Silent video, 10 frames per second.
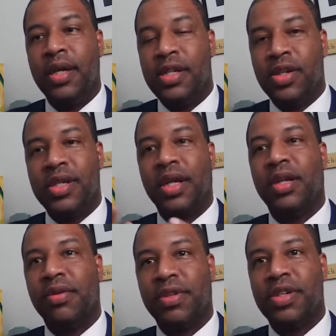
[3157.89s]
So it's not
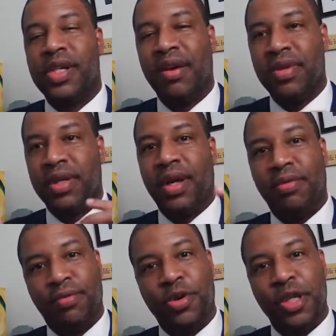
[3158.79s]
enough to just have it
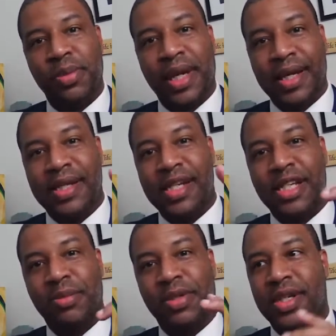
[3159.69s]
affordable and
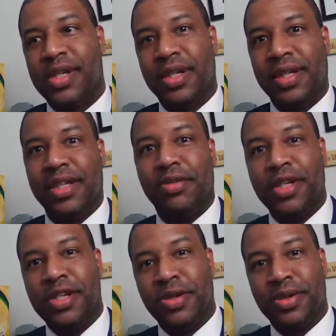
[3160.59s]
accessible. You still need the
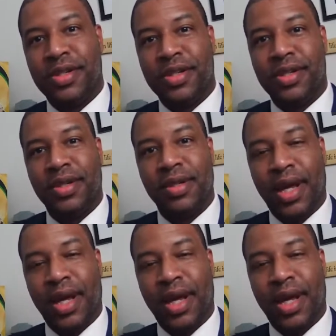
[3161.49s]
resources.